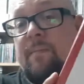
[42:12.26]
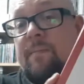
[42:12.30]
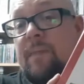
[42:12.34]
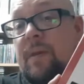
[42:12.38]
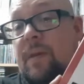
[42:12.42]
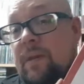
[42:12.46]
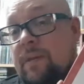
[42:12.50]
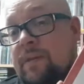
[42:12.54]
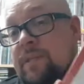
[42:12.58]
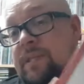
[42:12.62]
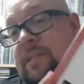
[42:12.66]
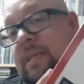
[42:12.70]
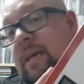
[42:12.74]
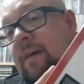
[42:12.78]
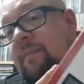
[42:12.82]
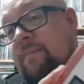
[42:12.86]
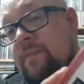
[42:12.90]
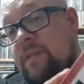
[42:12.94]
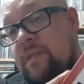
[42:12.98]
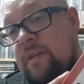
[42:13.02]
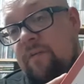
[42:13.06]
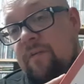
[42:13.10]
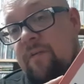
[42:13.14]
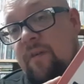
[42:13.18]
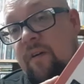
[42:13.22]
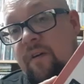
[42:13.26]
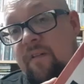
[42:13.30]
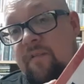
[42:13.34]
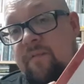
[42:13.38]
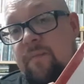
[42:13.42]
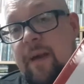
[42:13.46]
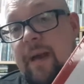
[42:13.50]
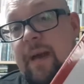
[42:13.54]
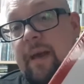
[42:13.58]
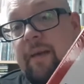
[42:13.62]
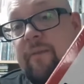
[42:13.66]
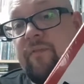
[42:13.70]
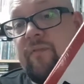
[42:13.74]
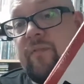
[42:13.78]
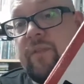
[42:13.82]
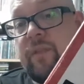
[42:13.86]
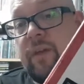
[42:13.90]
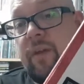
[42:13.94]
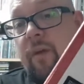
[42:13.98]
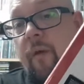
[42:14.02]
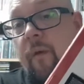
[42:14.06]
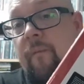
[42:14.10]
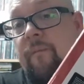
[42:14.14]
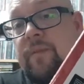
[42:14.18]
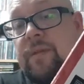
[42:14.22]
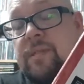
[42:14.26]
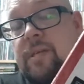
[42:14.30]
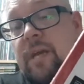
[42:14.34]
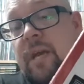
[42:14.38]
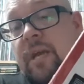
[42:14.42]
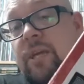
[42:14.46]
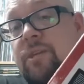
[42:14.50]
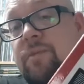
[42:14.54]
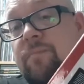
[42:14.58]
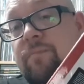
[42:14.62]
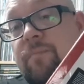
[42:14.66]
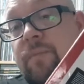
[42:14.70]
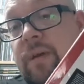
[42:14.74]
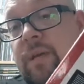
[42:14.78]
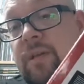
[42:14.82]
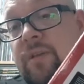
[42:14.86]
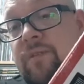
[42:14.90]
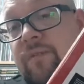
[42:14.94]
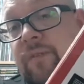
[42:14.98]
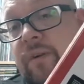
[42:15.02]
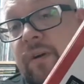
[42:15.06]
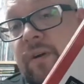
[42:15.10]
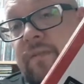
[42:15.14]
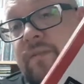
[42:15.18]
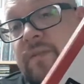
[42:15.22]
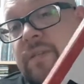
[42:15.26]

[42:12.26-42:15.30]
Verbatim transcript: plus £75 for the Conversation Piece 5